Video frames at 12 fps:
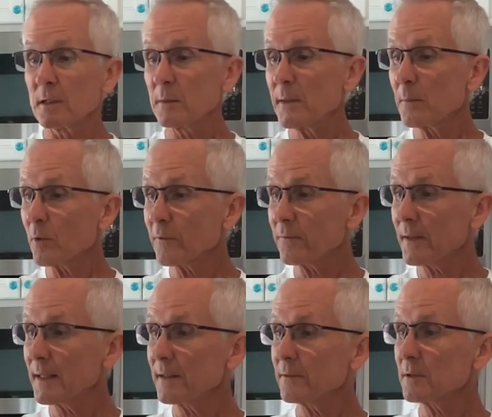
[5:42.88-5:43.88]
little bit more
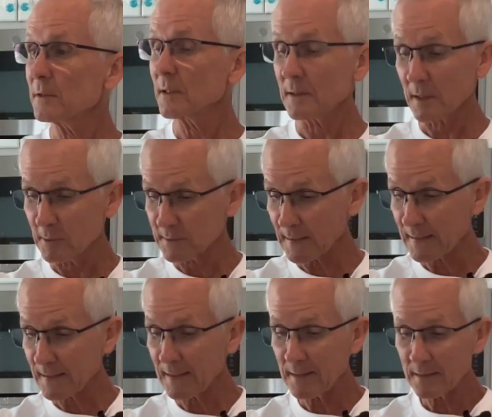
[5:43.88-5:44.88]
flavor, Dos
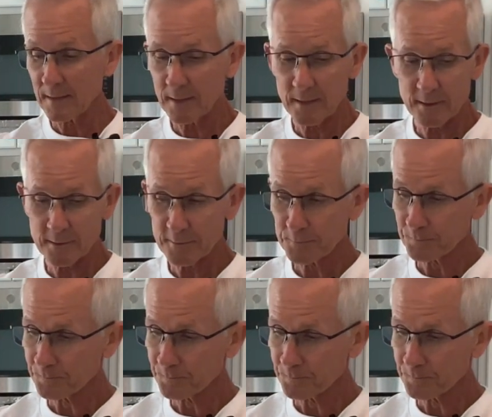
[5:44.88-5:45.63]
Equis in here,